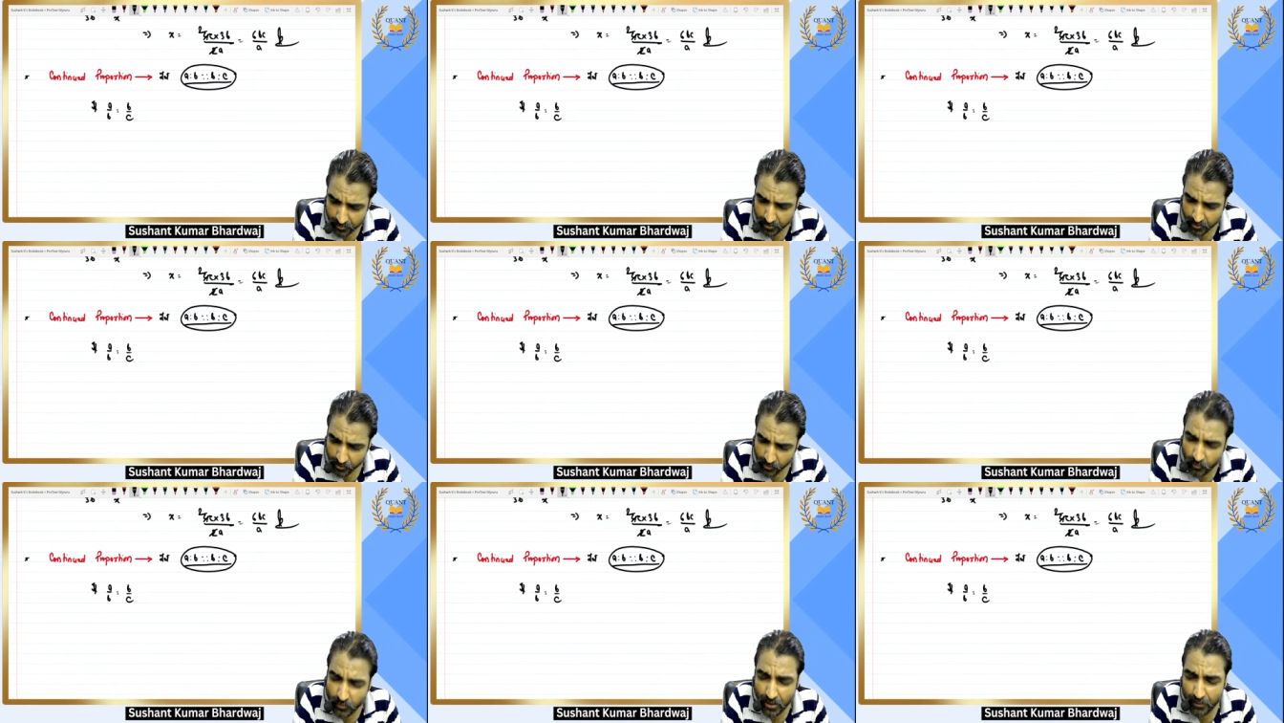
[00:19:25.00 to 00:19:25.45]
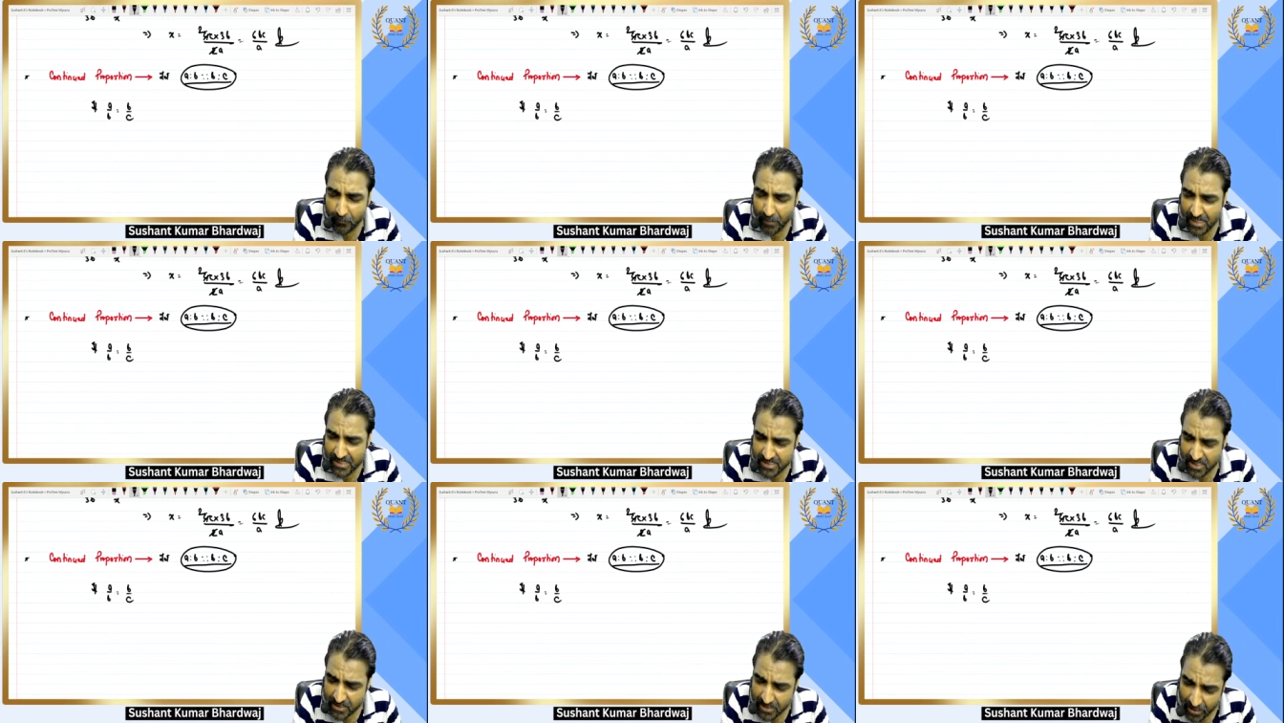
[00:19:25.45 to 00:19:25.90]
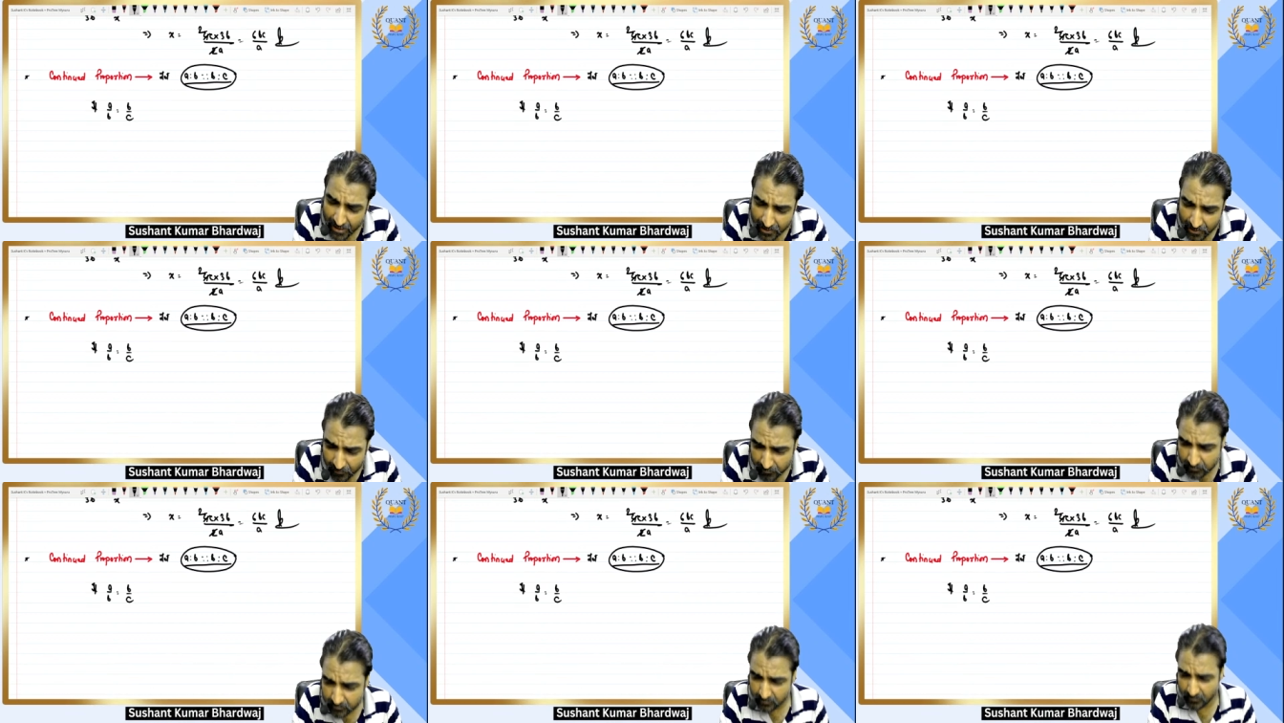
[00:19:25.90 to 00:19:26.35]
You can message. I
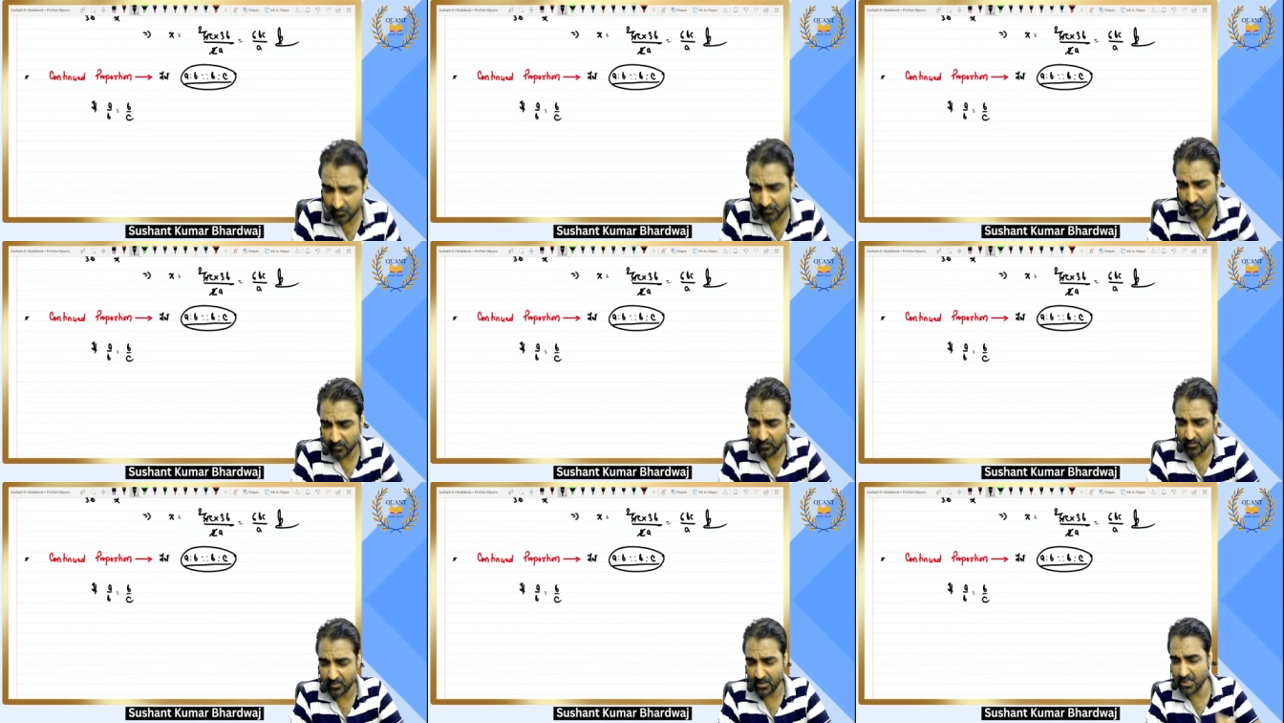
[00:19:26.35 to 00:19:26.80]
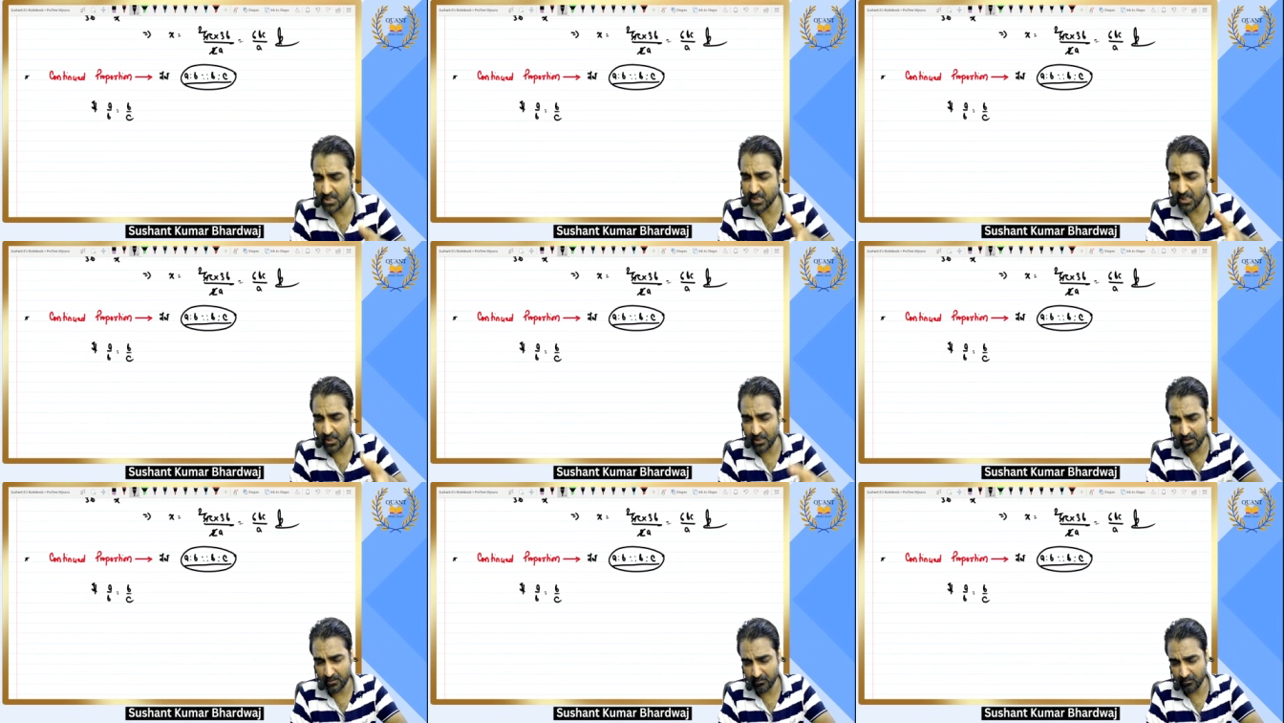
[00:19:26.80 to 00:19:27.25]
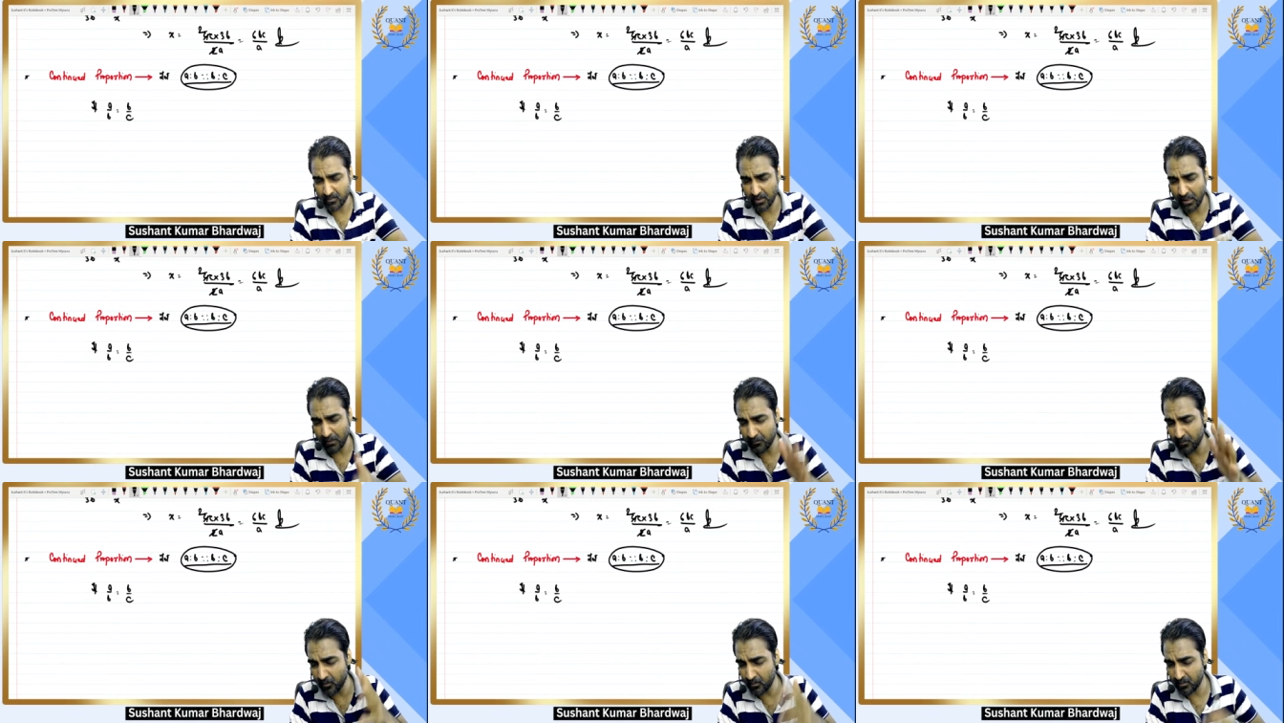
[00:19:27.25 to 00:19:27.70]
just I'm